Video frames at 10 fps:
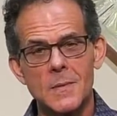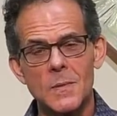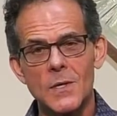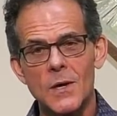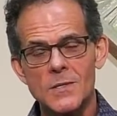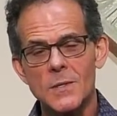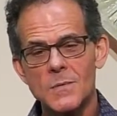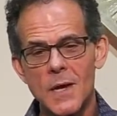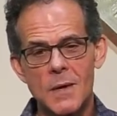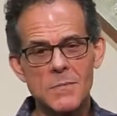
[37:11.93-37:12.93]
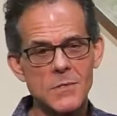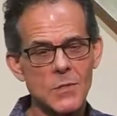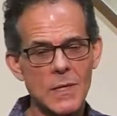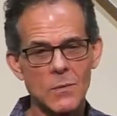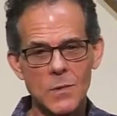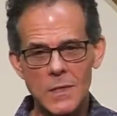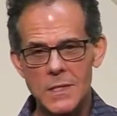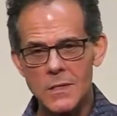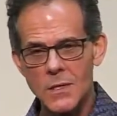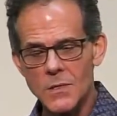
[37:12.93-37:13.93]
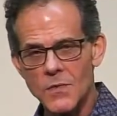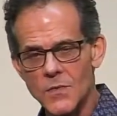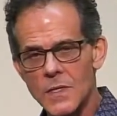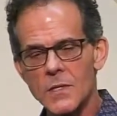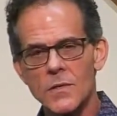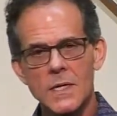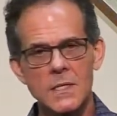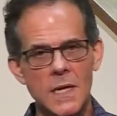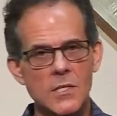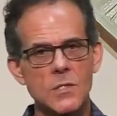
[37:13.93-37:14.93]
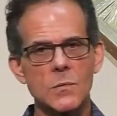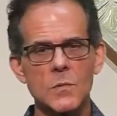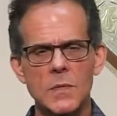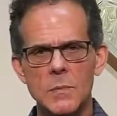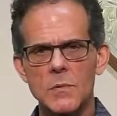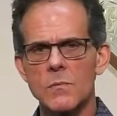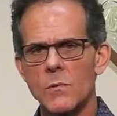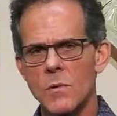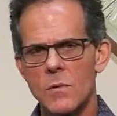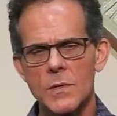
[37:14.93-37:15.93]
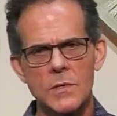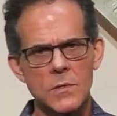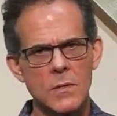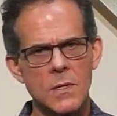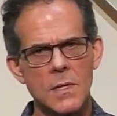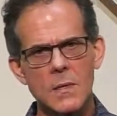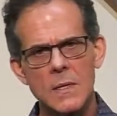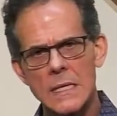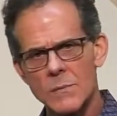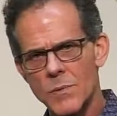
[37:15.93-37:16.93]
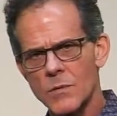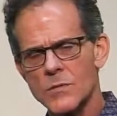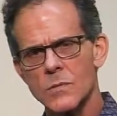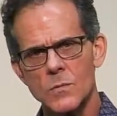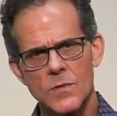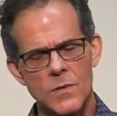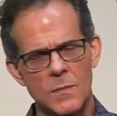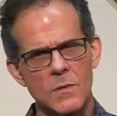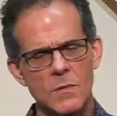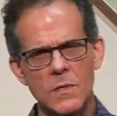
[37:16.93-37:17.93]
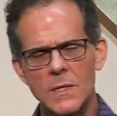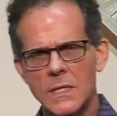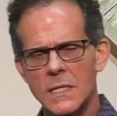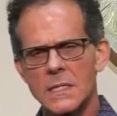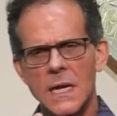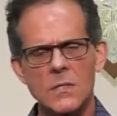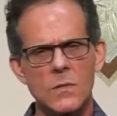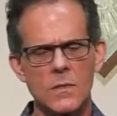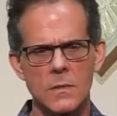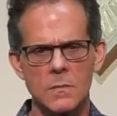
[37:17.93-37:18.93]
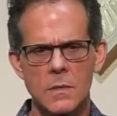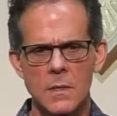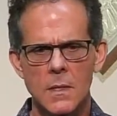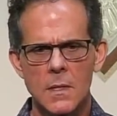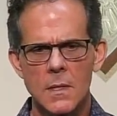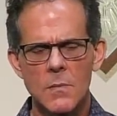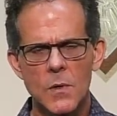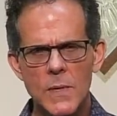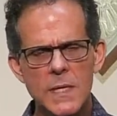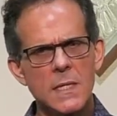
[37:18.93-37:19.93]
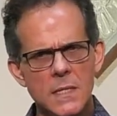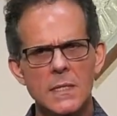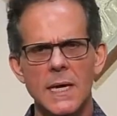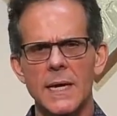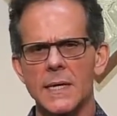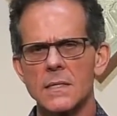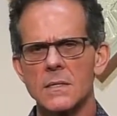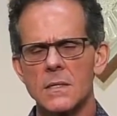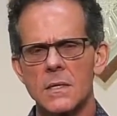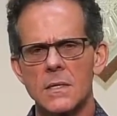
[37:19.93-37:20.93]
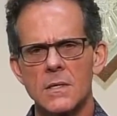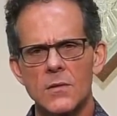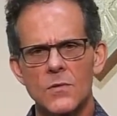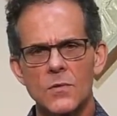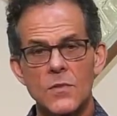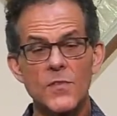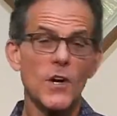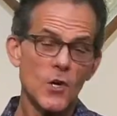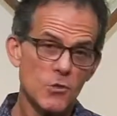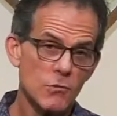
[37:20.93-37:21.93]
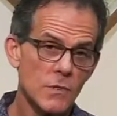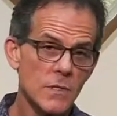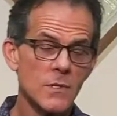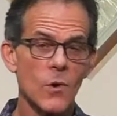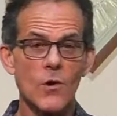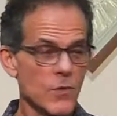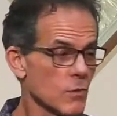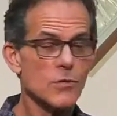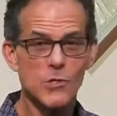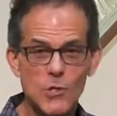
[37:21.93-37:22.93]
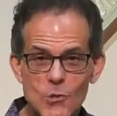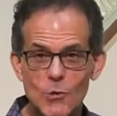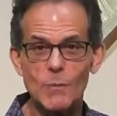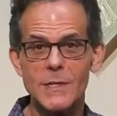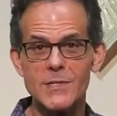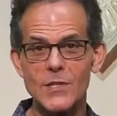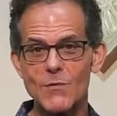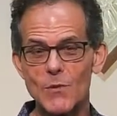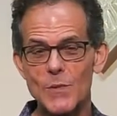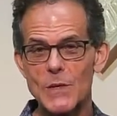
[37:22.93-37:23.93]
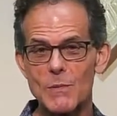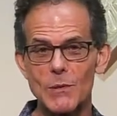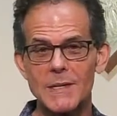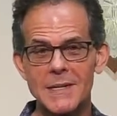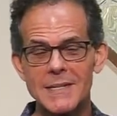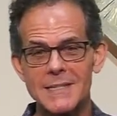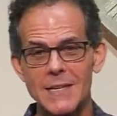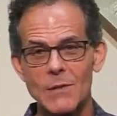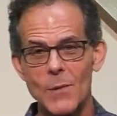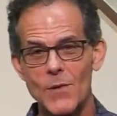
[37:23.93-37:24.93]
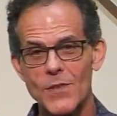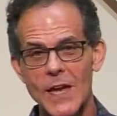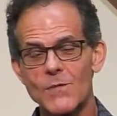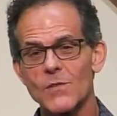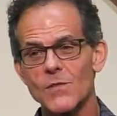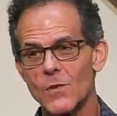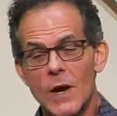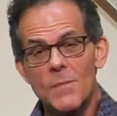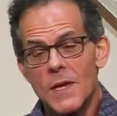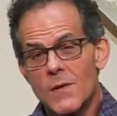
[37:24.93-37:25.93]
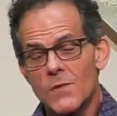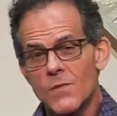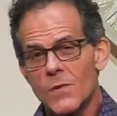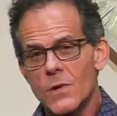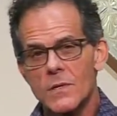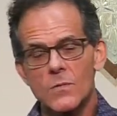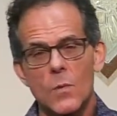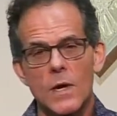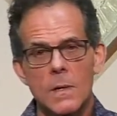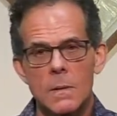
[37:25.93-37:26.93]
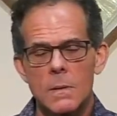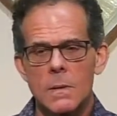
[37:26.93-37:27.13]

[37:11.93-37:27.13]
Because sometimes you can really, you feel the connection with people more when you're in person with them. You can connect with them. But we can connect through the phone or through Zoom, as several people said they were thankful for. I'm thankful for it as well.